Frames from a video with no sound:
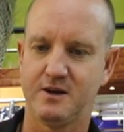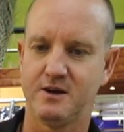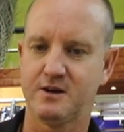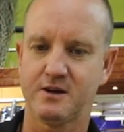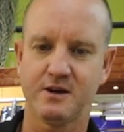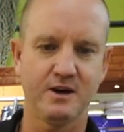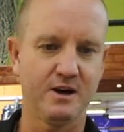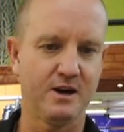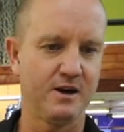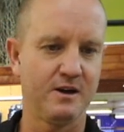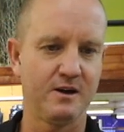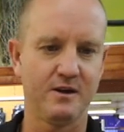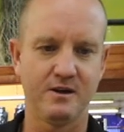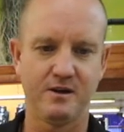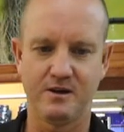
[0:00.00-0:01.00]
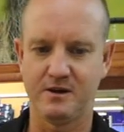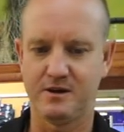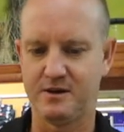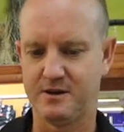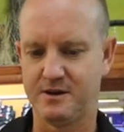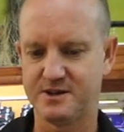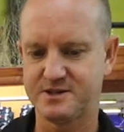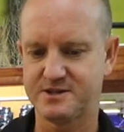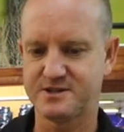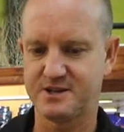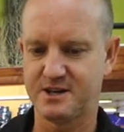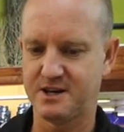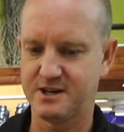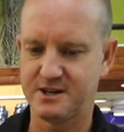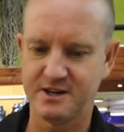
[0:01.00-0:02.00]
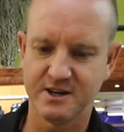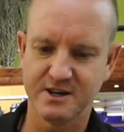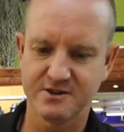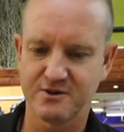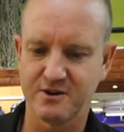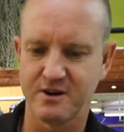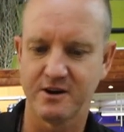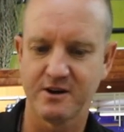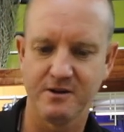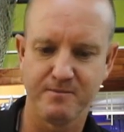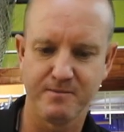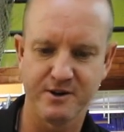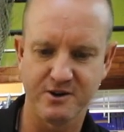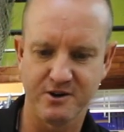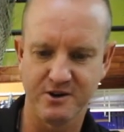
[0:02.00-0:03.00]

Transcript: Okay. Side, yeah, it's got a little bit